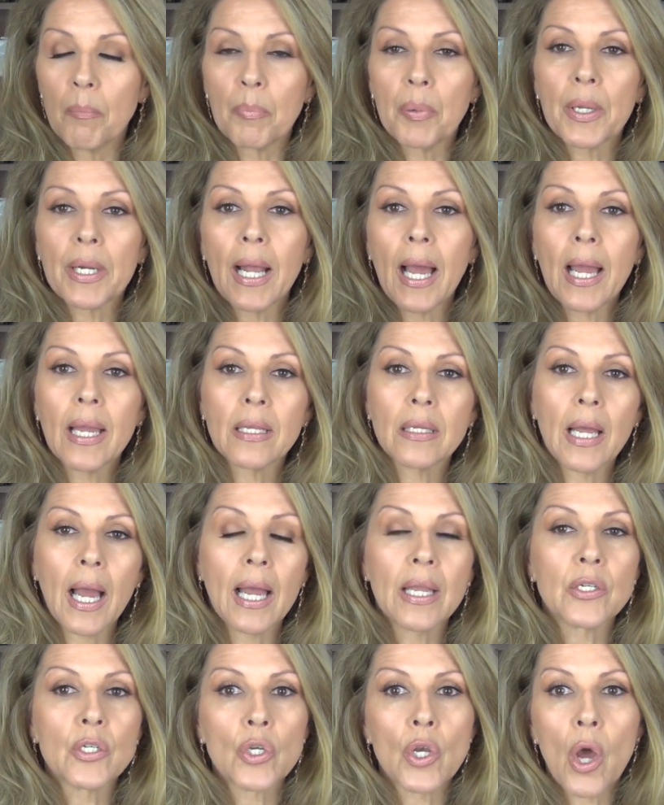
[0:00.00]
but I,
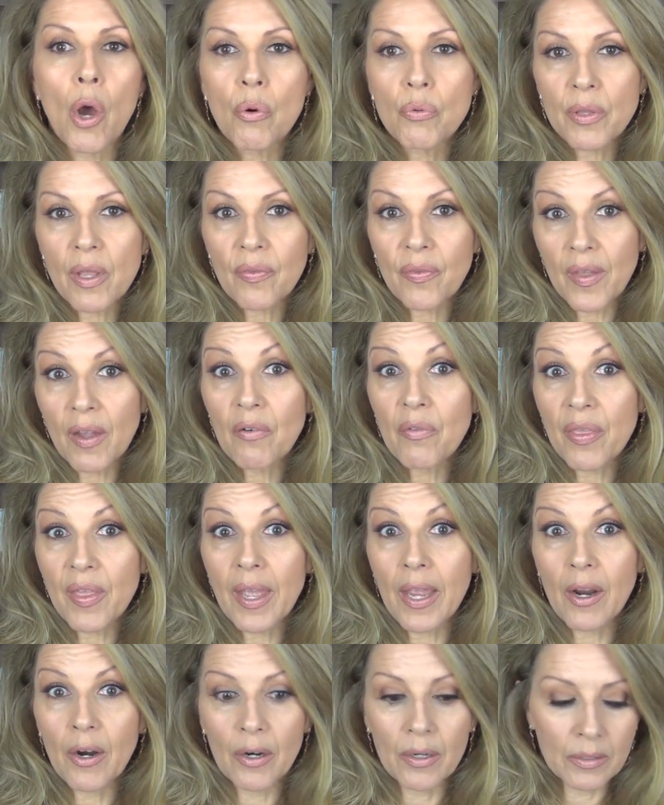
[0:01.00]
I know that they're
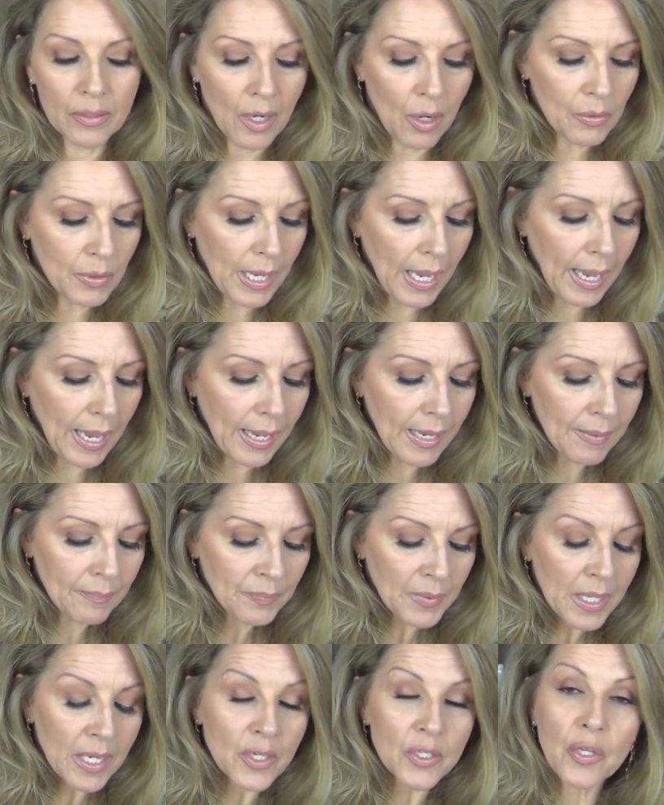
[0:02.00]
there, okay?